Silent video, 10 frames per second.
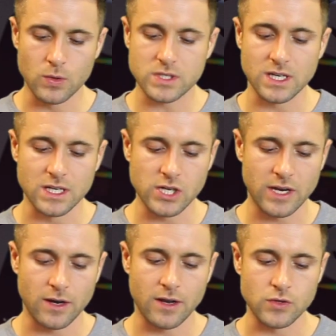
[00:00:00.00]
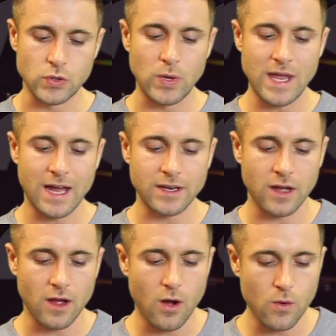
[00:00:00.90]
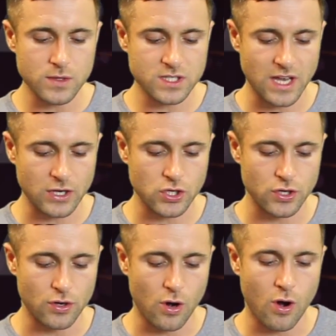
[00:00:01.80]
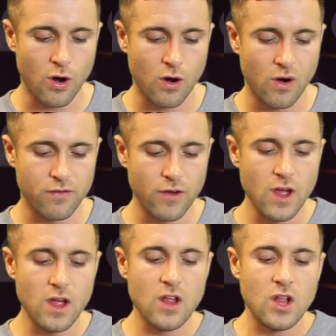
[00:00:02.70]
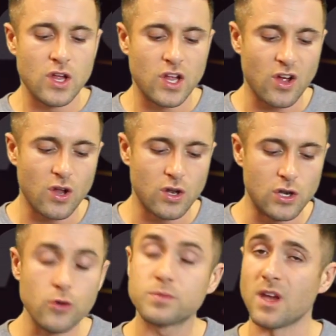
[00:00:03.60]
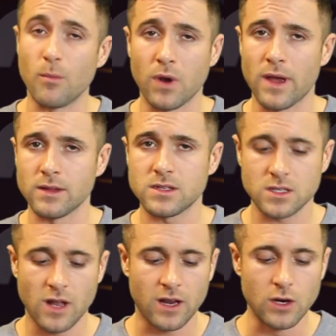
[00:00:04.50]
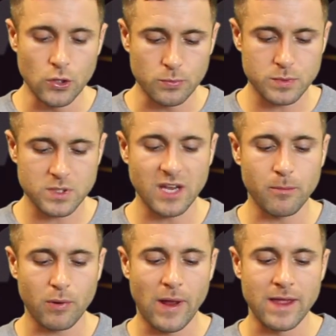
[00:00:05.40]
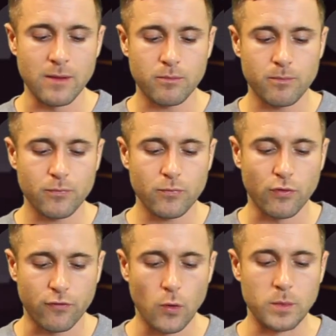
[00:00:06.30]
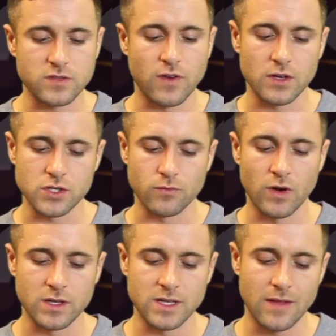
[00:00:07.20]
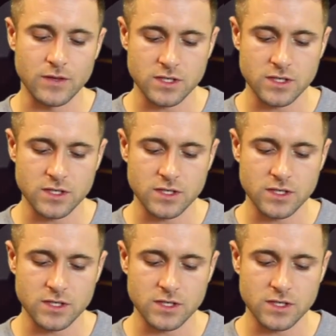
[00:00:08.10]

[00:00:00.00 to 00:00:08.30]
old CDJ-900, we had a whole section of loop templates, like a loop template performance function running down